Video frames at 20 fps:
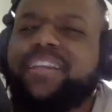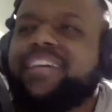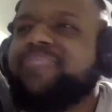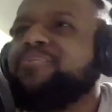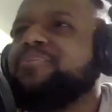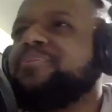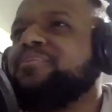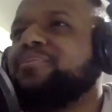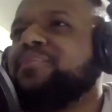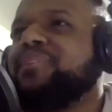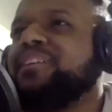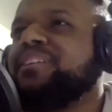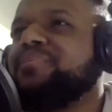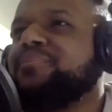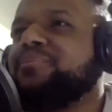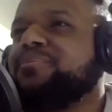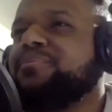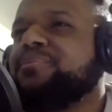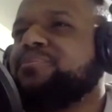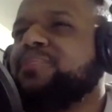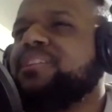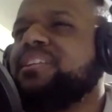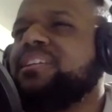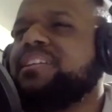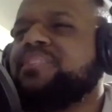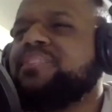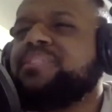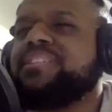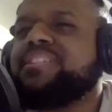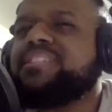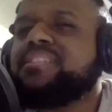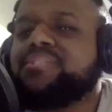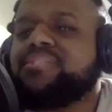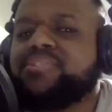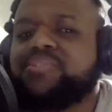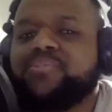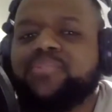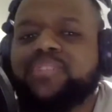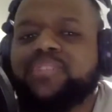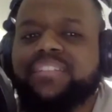where'd they go to
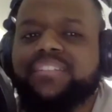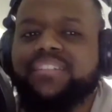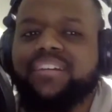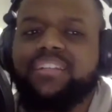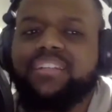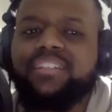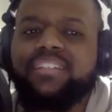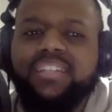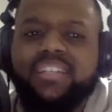school? Kentucky.